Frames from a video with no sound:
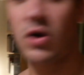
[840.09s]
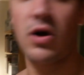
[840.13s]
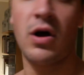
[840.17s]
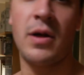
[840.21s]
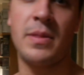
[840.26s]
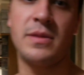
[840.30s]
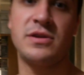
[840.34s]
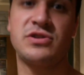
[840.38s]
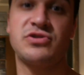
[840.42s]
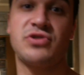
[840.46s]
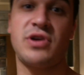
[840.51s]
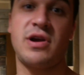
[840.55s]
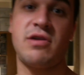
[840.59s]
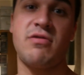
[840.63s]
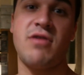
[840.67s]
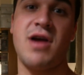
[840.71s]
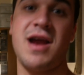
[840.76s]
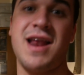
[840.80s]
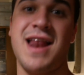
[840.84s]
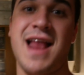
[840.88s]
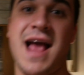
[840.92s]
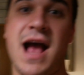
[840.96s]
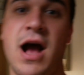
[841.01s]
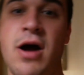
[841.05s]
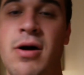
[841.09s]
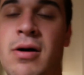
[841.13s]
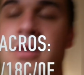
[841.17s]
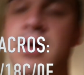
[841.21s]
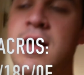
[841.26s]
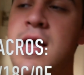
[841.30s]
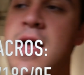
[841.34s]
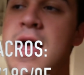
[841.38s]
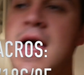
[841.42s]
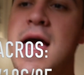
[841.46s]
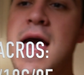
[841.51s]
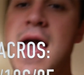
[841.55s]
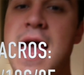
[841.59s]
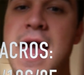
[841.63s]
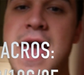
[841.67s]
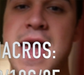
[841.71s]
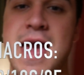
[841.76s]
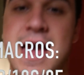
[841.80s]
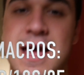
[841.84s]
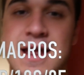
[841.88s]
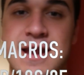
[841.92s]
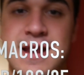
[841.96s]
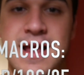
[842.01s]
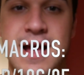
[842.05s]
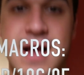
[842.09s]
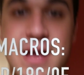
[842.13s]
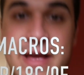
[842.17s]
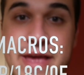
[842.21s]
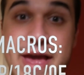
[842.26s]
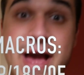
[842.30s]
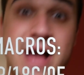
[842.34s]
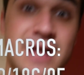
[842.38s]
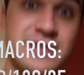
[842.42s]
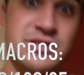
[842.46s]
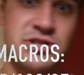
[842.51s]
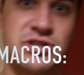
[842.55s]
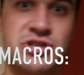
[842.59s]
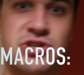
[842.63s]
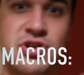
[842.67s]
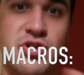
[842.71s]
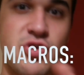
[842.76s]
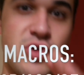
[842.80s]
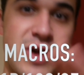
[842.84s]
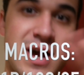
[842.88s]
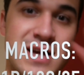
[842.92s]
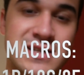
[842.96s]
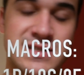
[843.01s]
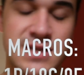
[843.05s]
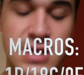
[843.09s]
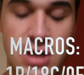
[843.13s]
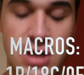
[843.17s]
on the screen right now. And uh, yeah, just so you guys